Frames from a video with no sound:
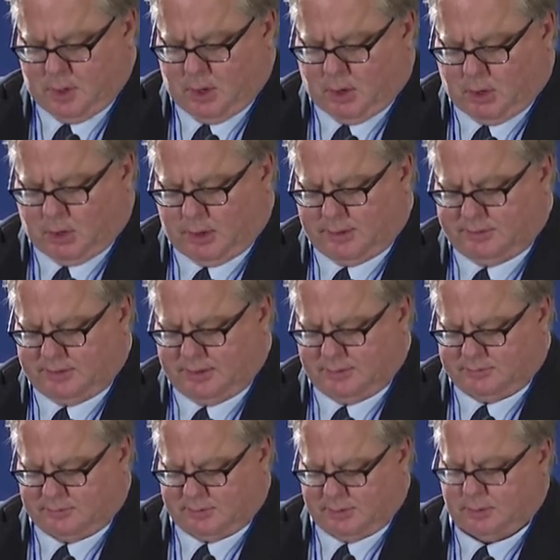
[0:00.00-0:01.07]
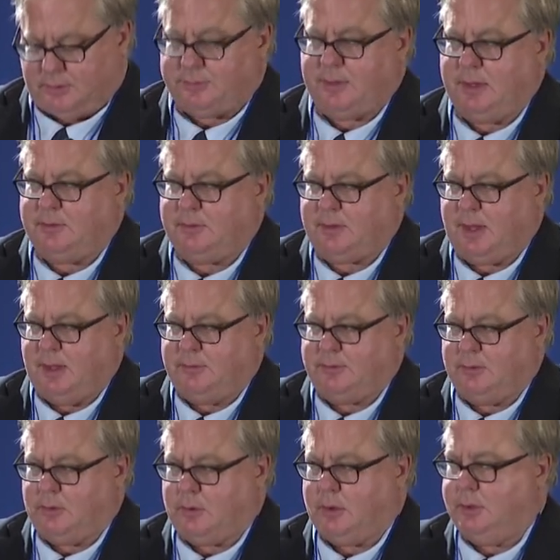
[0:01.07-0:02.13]
R&D and skills
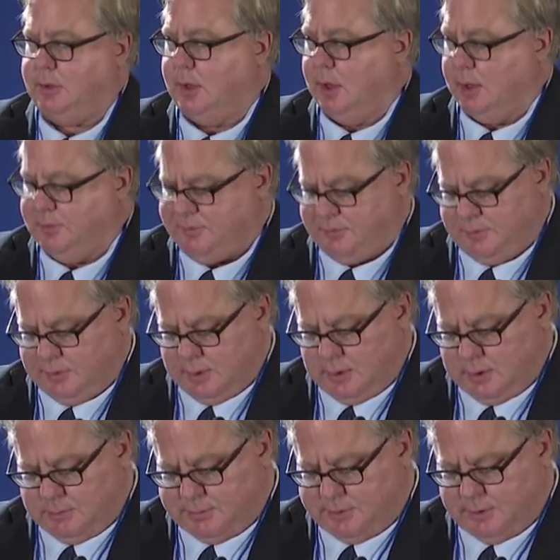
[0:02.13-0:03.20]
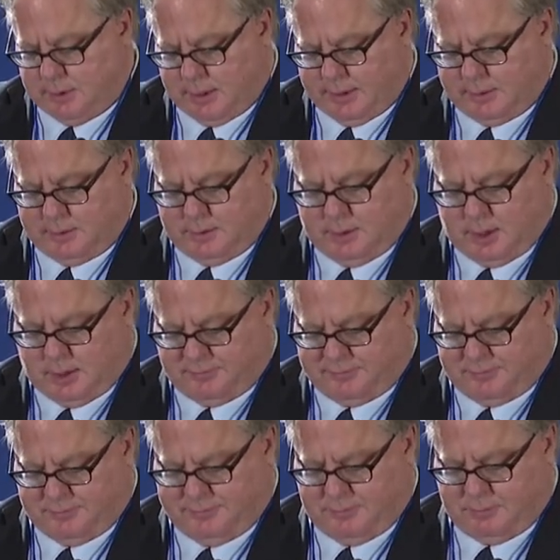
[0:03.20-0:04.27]
education are enough, but not
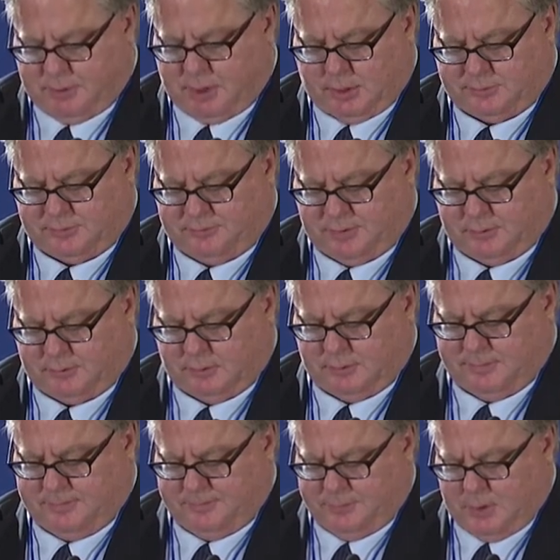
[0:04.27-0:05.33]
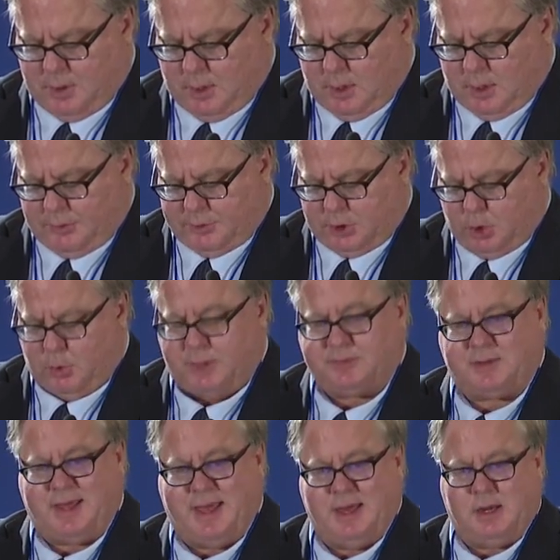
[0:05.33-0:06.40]
enough, not sufficient. The U.S.
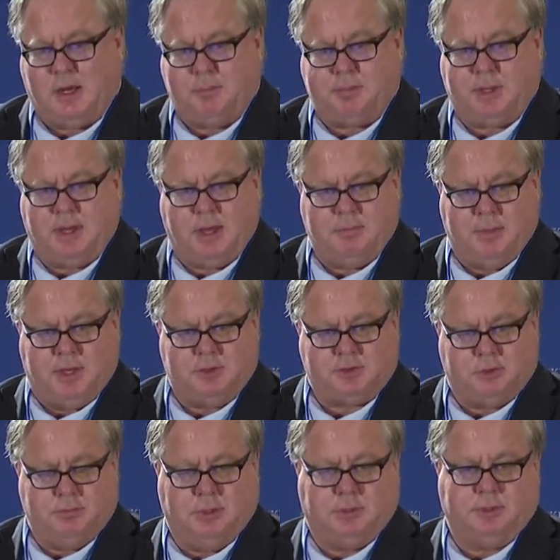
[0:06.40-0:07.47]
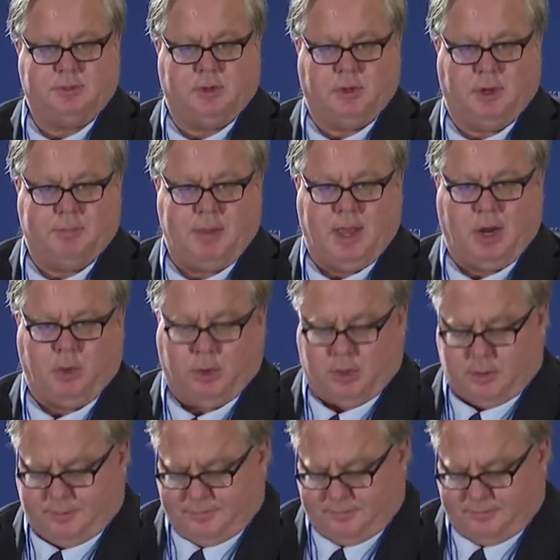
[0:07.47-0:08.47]
cannot be a major military power